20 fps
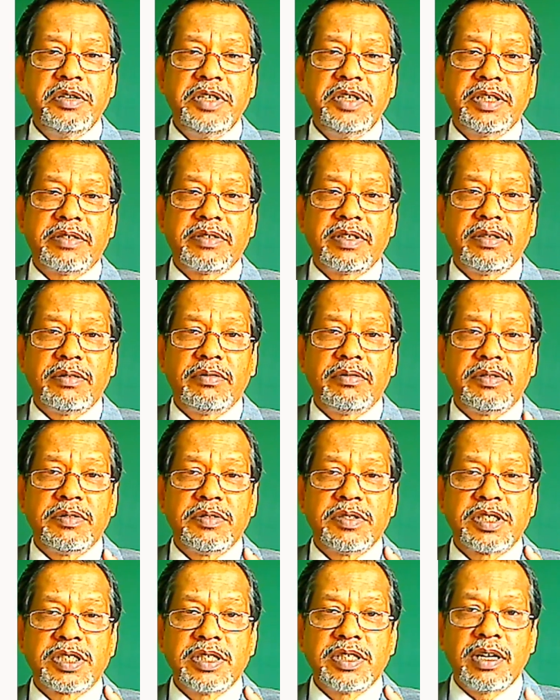you can
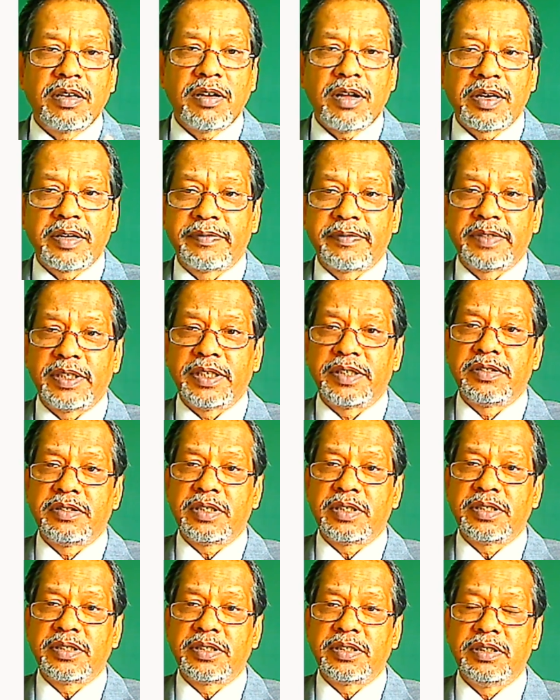see a lot of things. You
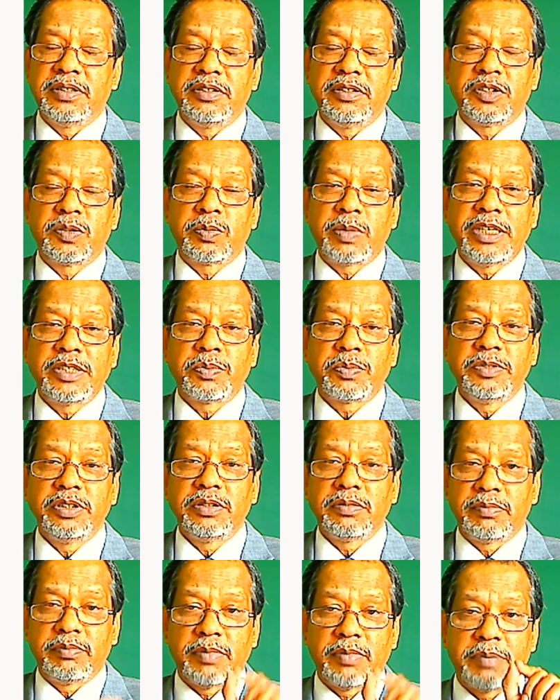can see the
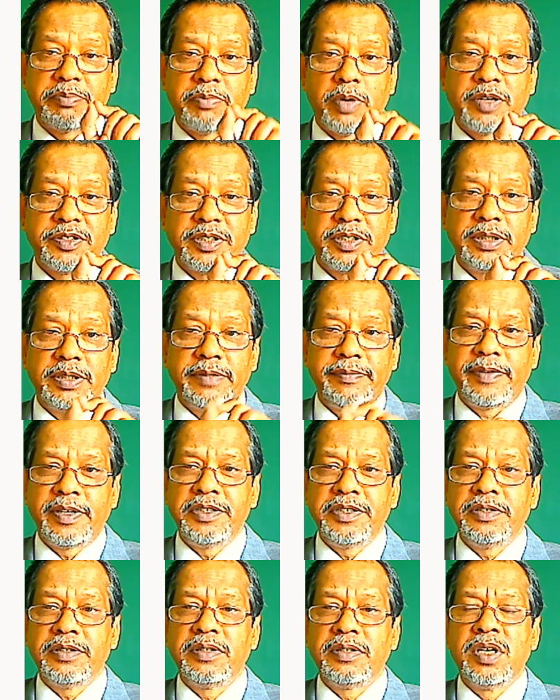displacement by pausing the
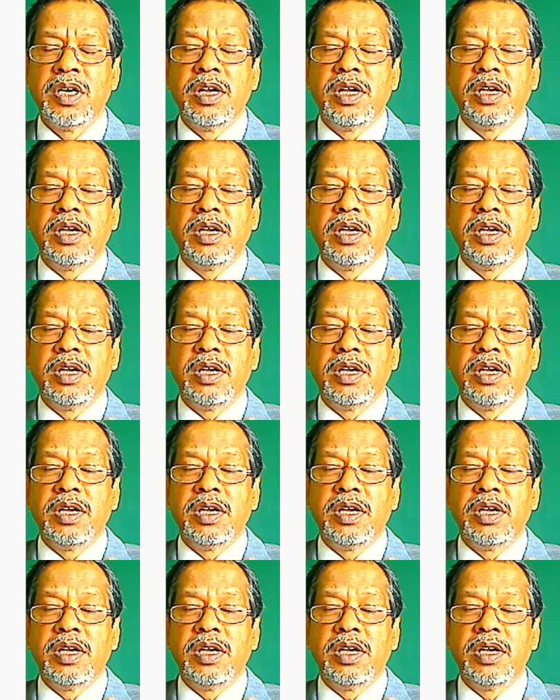video.